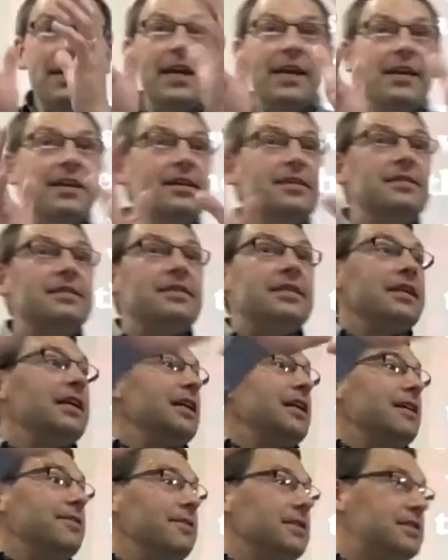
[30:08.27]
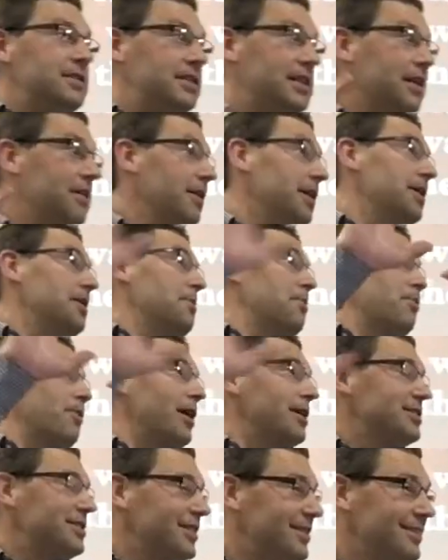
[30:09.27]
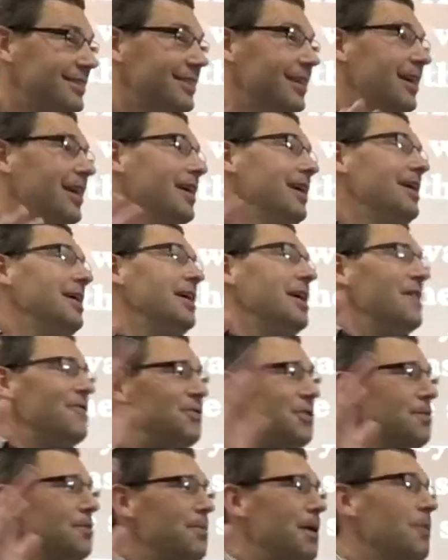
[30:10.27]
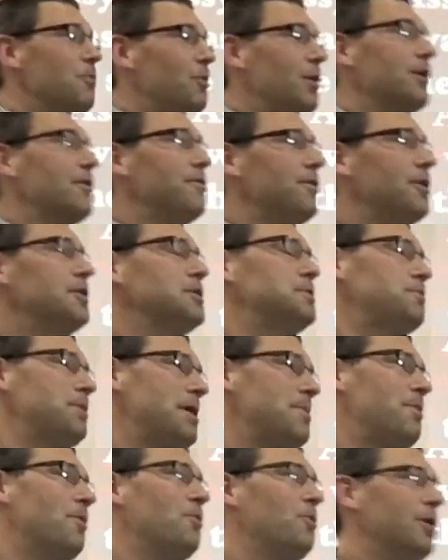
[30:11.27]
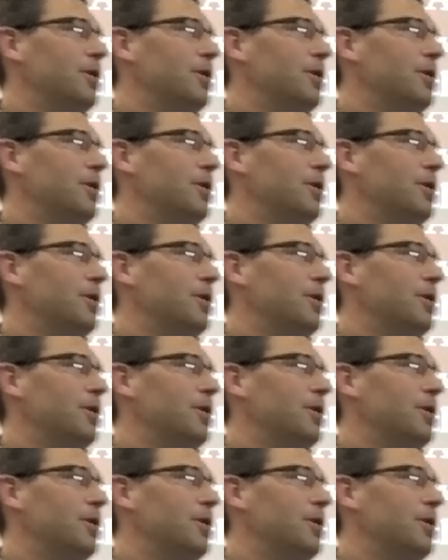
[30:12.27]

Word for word: in a sea of Assyrian oppression, if you've been one of those people, one